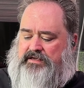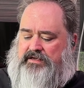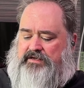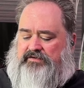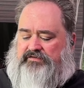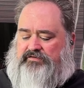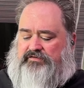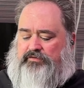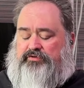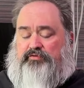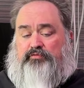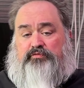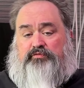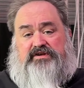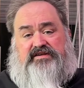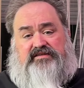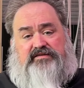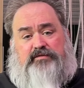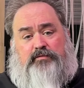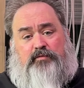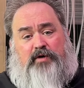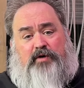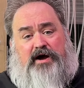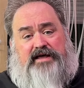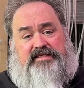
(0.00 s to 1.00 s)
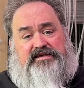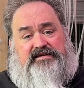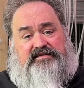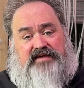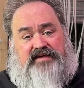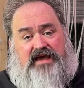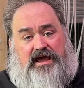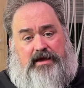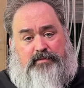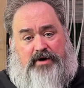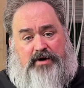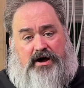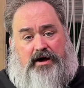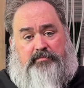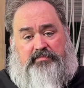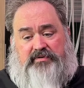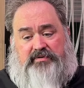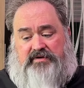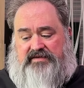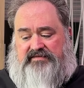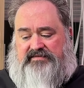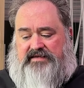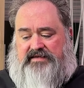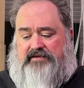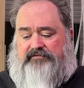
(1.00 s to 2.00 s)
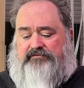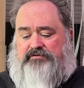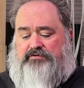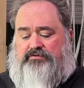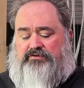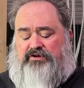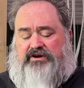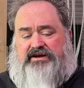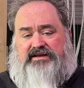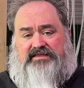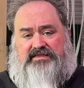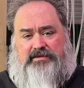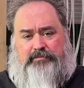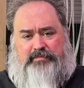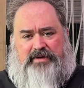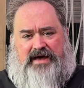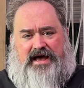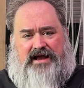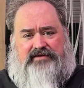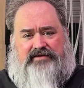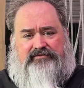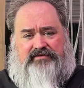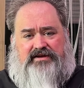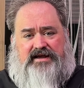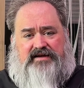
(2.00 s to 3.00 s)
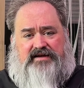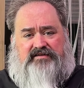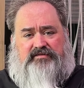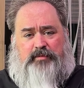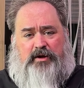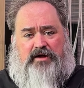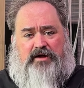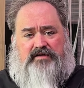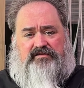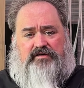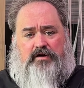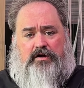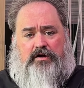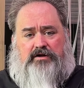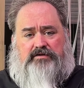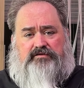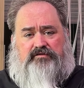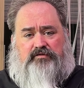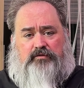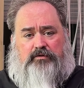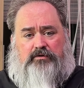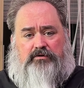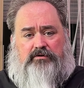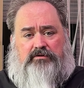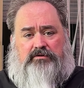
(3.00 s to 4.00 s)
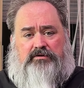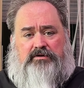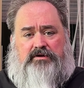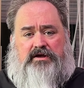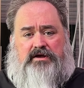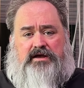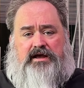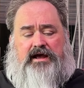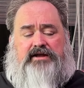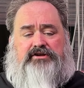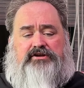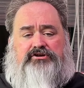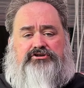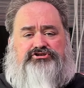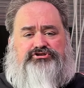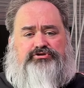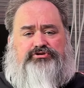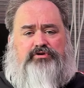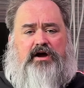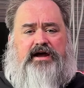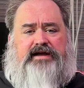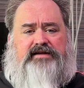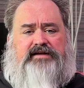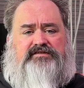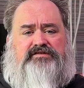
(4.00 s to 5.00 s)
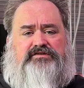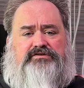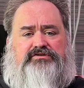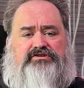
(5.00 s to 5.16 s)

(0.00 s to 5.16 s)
So the reason why this came up is that if you look at the back of an Xbox console and you're trying to